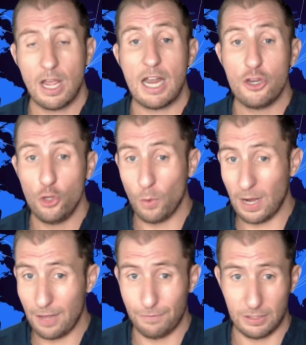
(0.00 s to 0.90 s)
and you
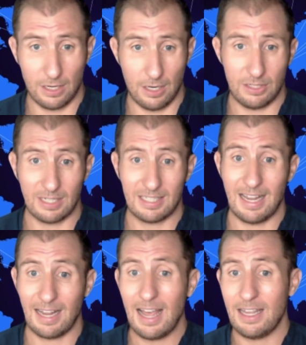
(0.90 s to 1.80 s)
are advertising
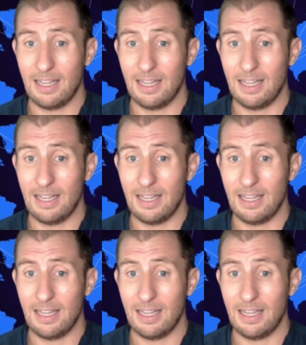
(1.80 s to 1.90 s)
saying, hey,